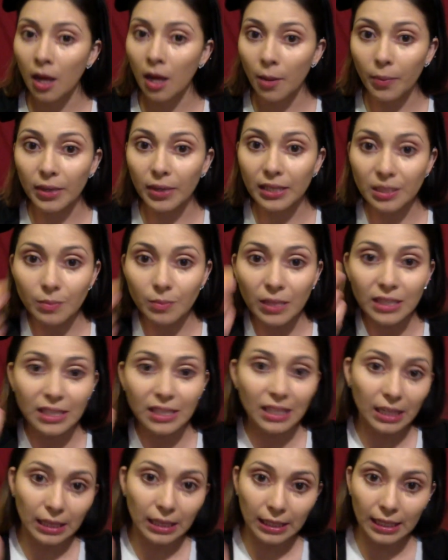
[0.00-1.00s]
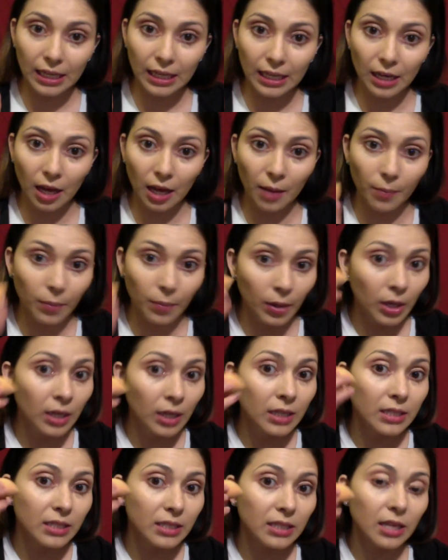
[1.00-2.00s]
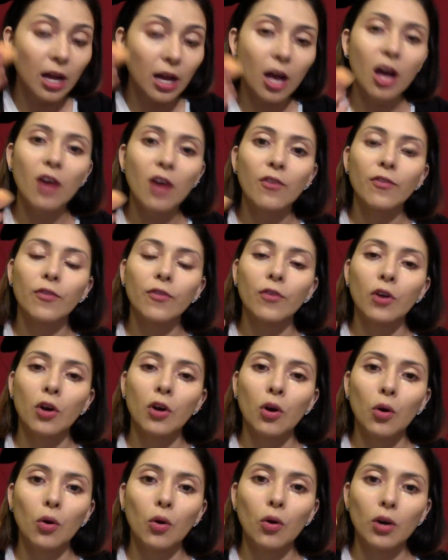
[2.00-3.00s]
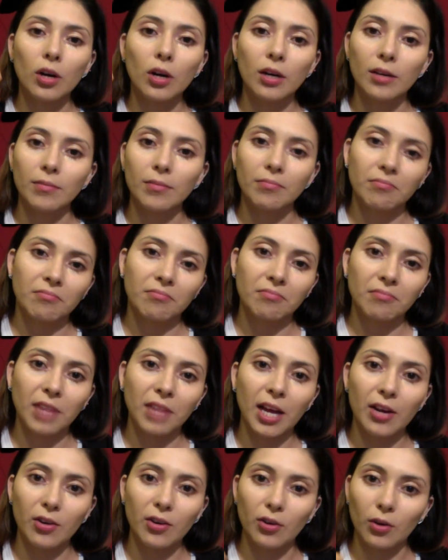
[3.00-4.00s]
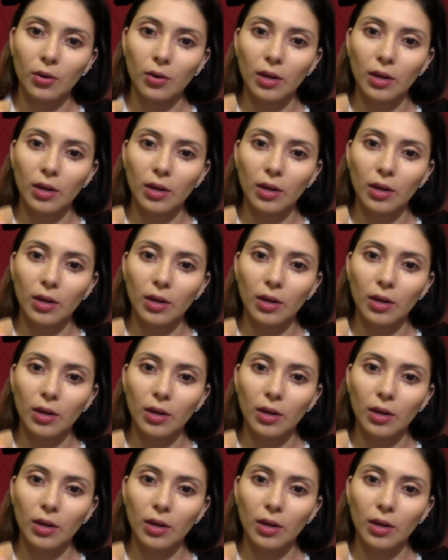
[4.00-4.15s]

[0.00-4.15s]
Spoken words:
but it's meant to clean up stuff, or I don't know.